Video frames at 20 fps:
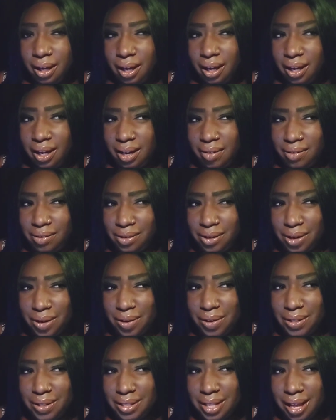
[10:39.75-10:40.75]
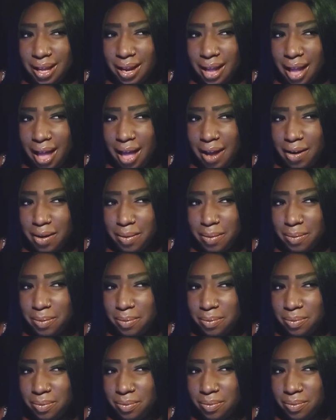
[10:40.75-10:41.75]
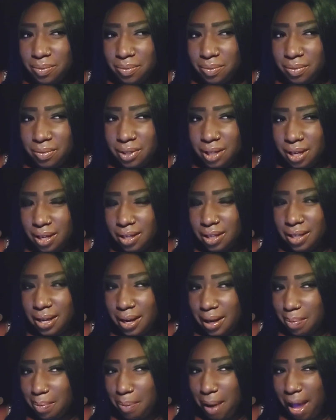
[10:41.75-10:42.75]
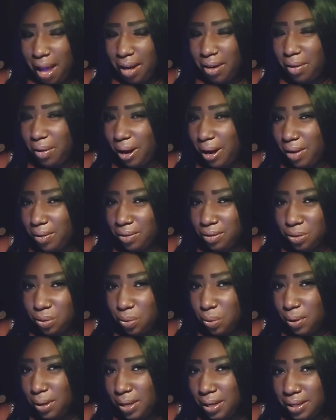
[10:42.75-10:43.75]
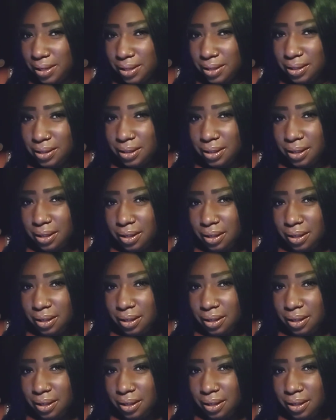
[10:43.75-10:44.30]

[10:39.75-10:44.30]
I never noticed that Adam does like background noise,